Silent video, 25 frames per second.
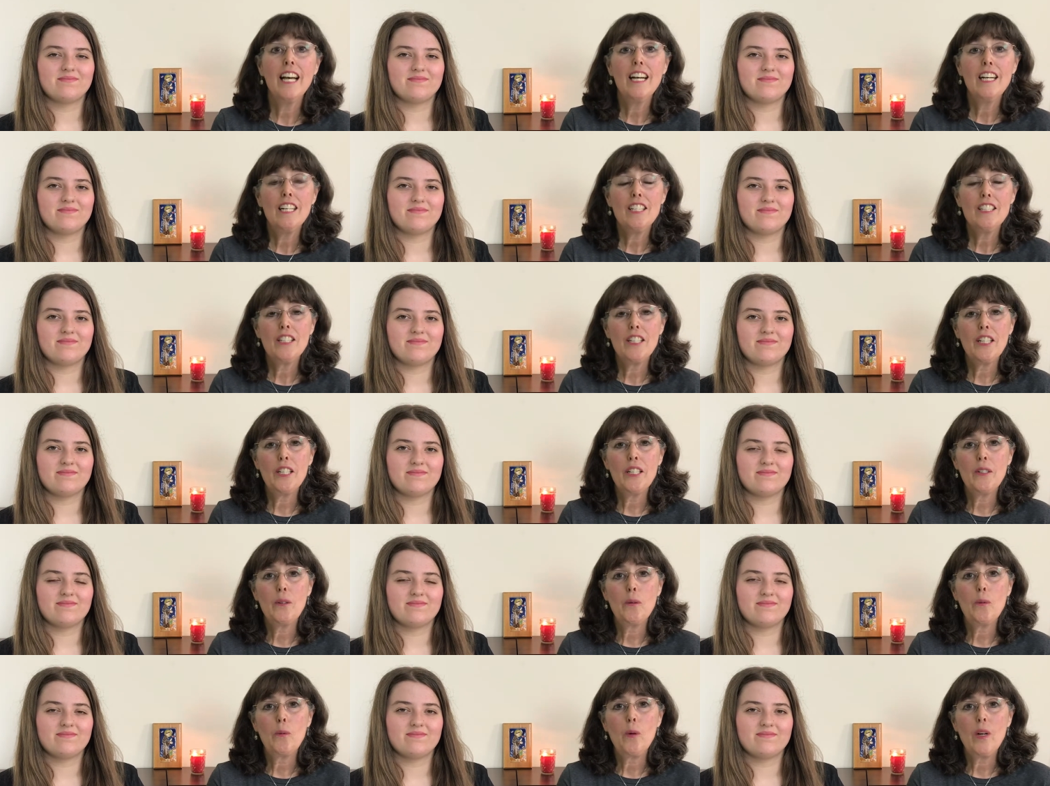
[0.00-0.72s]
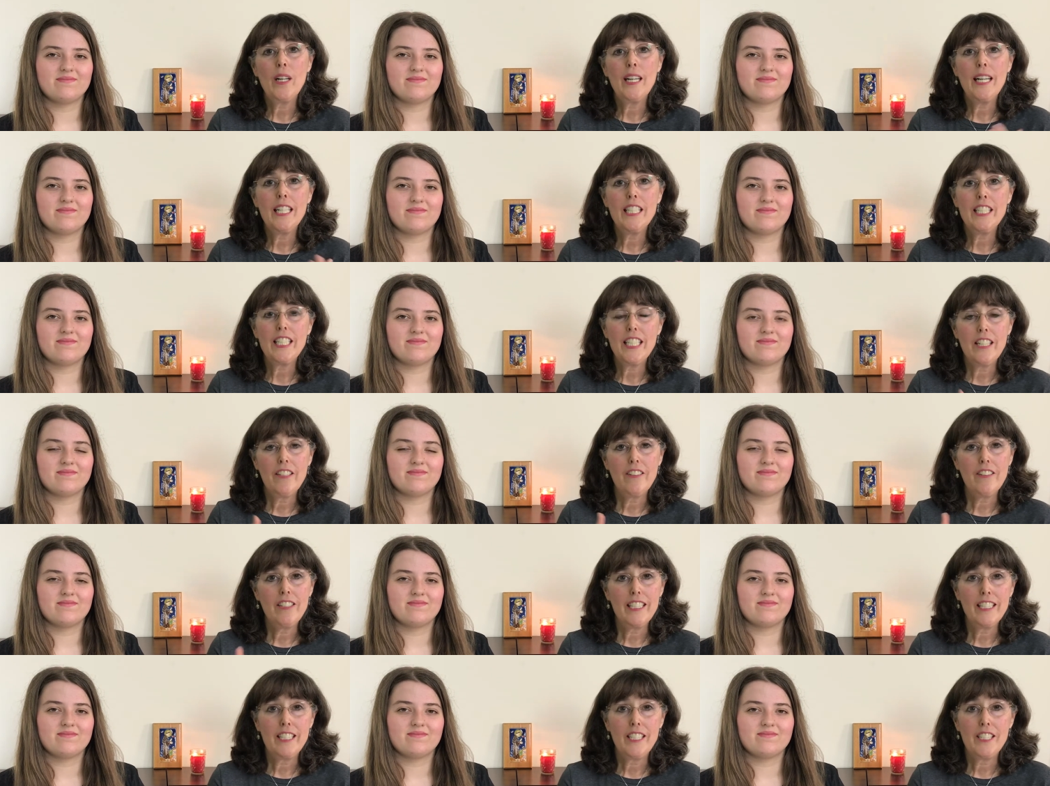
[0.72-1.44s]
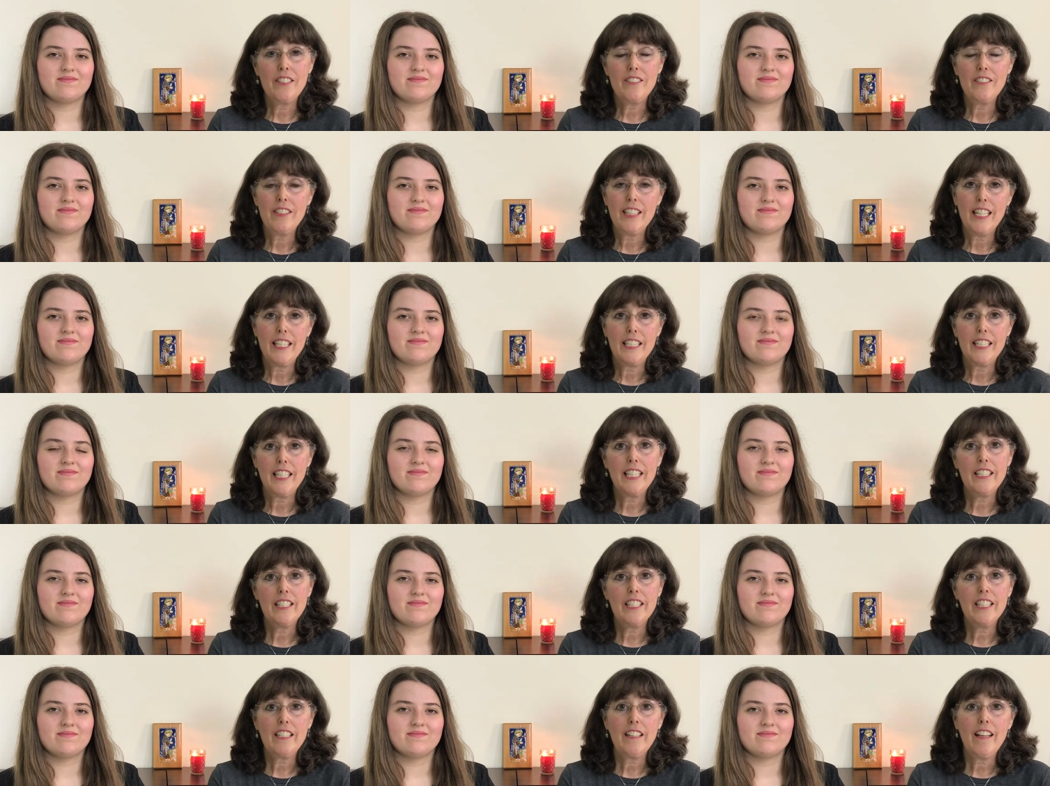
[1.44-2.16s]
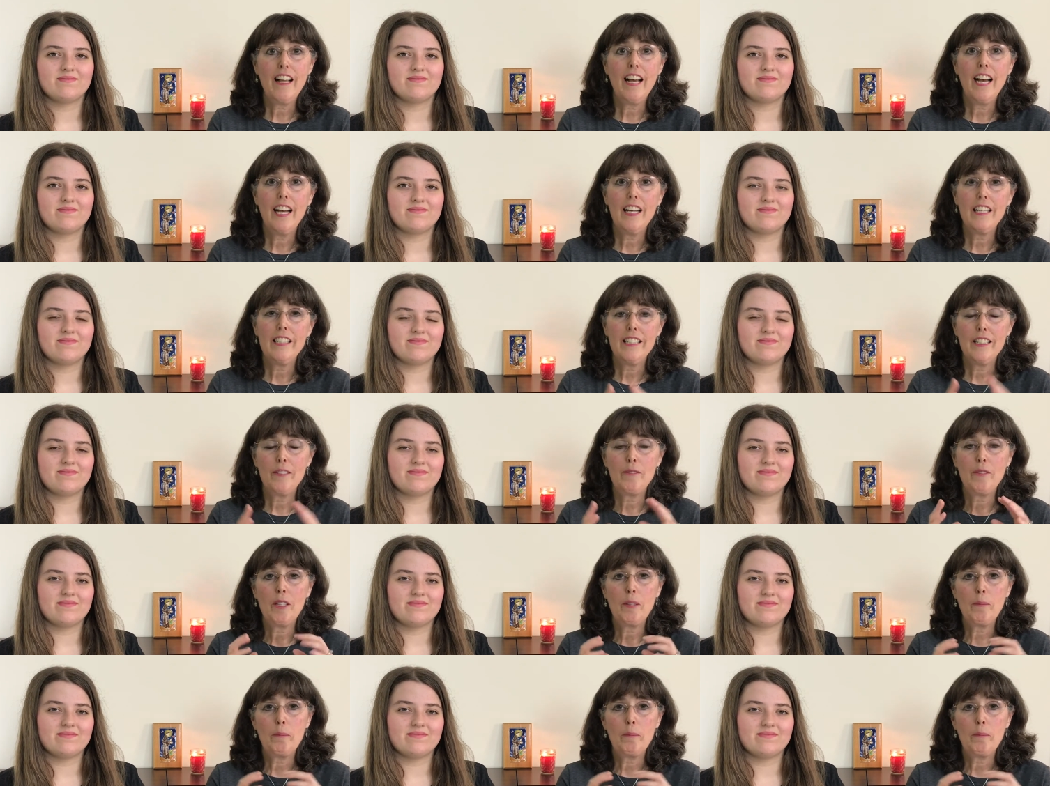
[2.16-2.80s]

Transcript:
Speaker 1: So what I generally do is I teach a class and we